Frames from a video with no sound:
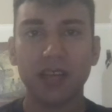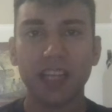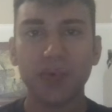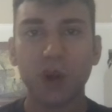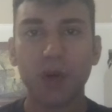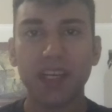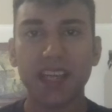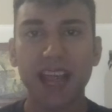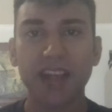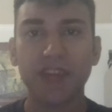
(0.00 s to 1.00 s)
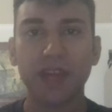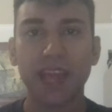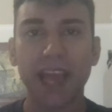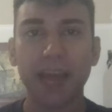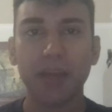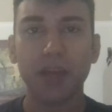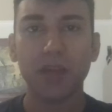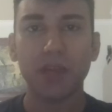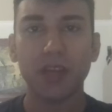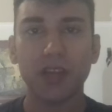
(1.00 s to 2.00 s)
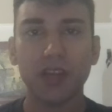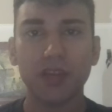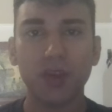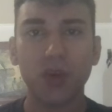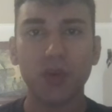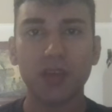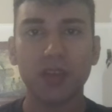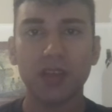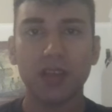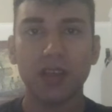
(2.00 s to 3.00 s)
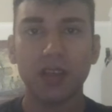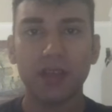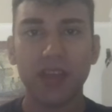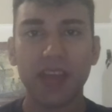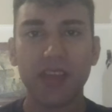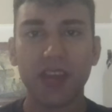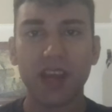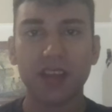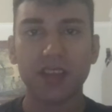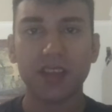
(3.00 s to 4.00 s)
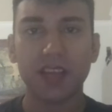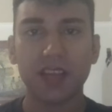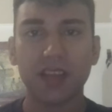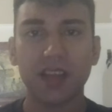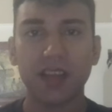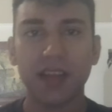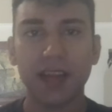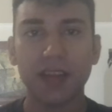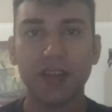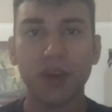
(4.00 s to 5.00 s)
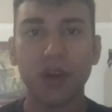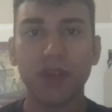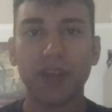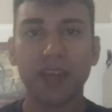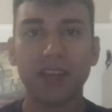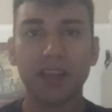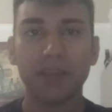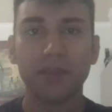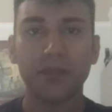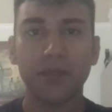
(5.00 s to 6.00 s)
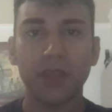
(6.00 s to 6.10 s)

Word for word: It's what would naturally happen because, of course, they're the narcissist and you're the victim.